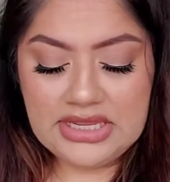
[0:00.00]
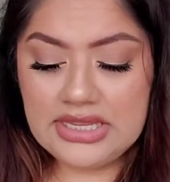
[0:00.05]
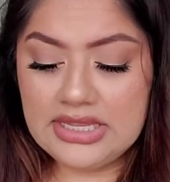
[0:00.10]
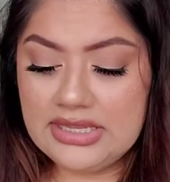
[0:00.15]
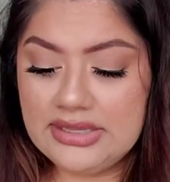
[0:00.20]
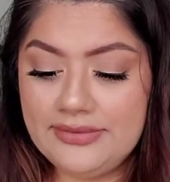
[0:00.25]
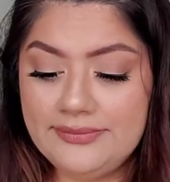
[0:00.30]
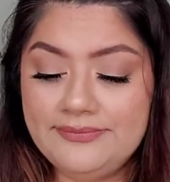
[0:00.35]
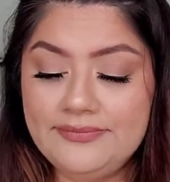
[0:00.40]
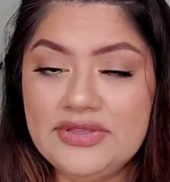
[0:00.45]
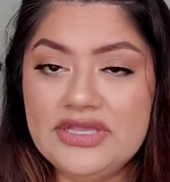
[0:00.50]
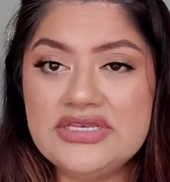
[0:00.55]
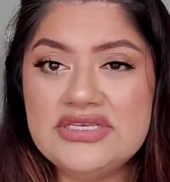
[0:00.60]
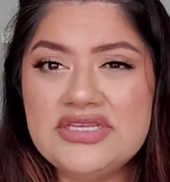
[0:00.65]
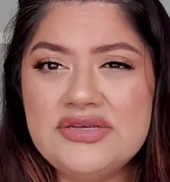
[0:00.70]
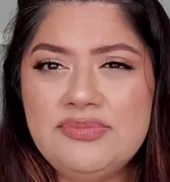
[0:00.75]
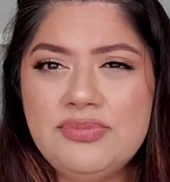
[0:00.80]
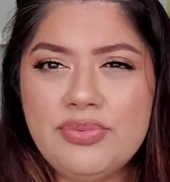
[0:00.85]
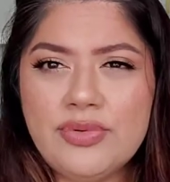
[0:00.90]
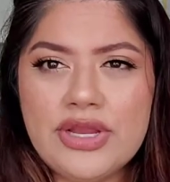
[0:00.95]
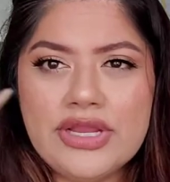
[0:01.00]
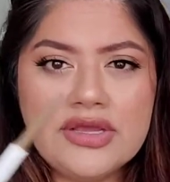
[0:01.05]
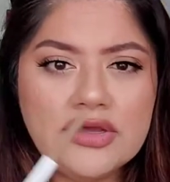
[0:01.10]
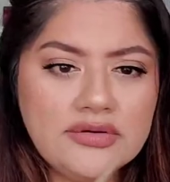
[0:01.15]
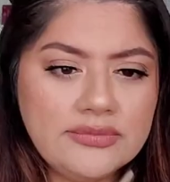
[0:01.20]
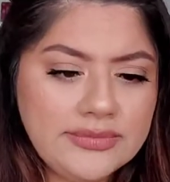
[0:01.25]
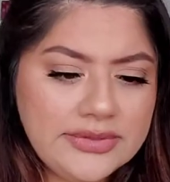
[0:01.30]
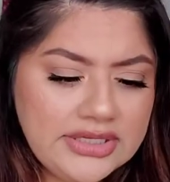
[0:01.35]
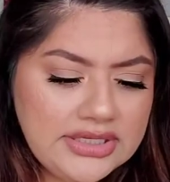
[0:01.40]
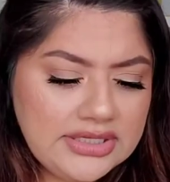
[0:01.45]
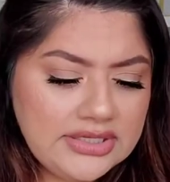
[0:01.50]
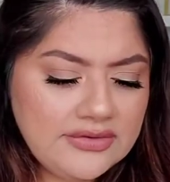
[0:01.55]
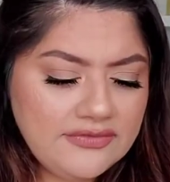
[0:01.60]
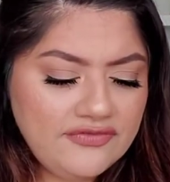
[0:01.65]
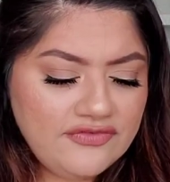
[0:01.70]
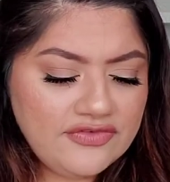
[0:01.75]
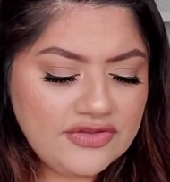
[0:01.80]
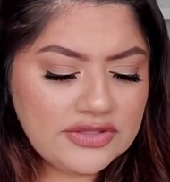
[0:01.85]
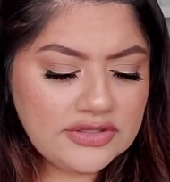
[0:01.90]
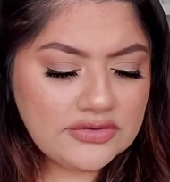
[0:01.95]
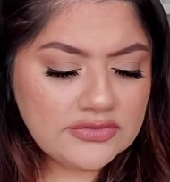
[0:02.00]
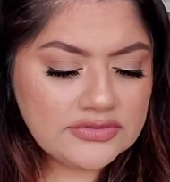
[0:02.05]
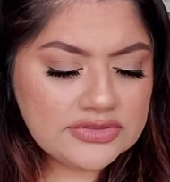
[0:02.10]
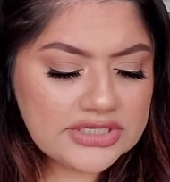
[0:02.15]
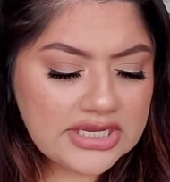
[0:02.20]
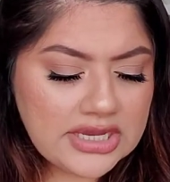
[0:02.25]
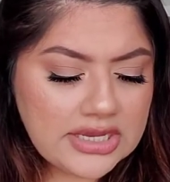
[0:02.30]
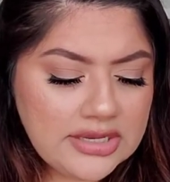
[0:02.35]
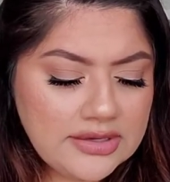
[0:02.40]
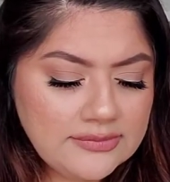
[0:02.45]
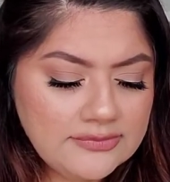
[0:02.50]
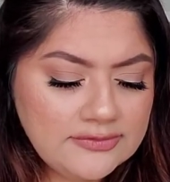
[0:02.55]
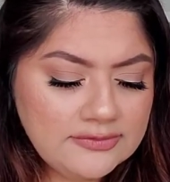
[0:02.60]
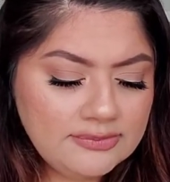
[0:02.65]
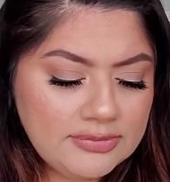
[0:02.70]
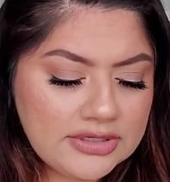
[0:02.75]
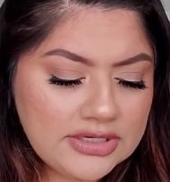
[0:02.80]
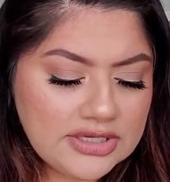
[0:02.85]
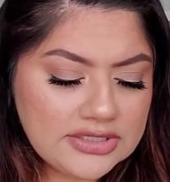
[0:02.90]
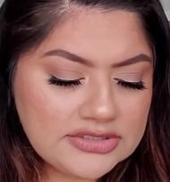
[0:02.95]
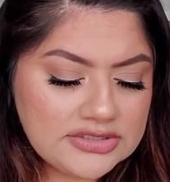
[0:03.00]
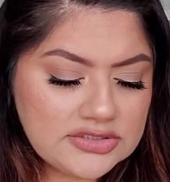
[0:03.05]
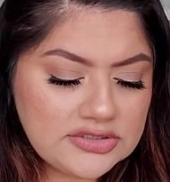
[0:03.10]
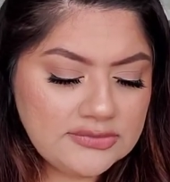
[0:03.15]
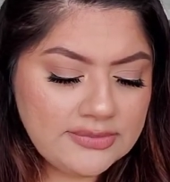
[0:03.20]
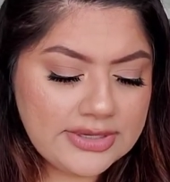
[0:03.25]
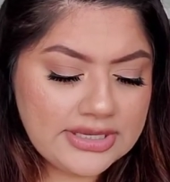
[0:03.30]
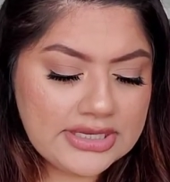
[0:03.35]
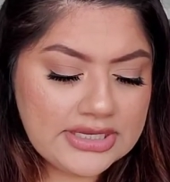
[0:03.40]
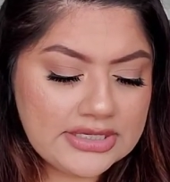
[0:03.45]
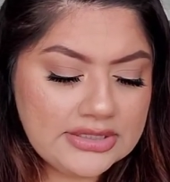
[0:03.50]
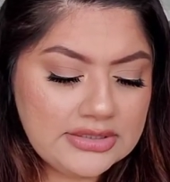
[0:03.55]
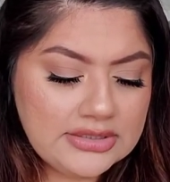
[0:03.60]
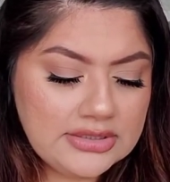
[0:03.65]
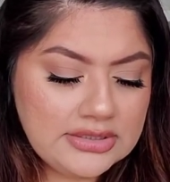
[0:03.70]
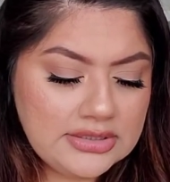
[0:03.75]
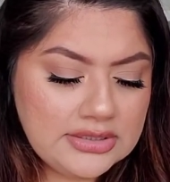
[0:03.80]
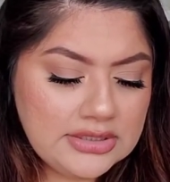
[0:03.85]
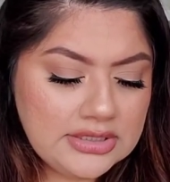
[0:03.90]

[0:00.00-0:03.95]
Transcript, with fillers: Um, it did break on me a few times, but not too bad.